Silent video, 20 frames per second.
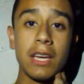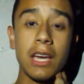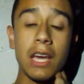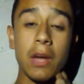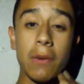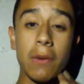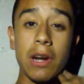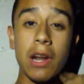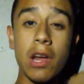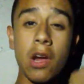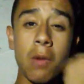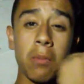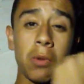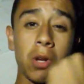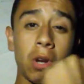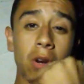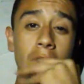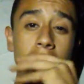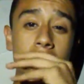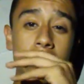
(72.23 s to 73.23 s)
And right now, I'm
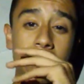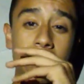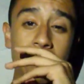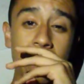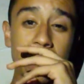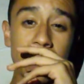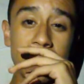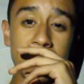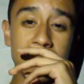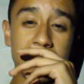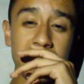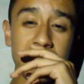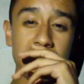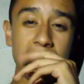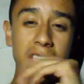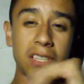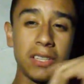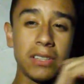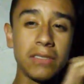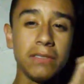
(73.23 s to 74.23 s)
currently very
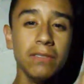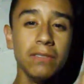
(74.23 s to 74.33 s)
sick.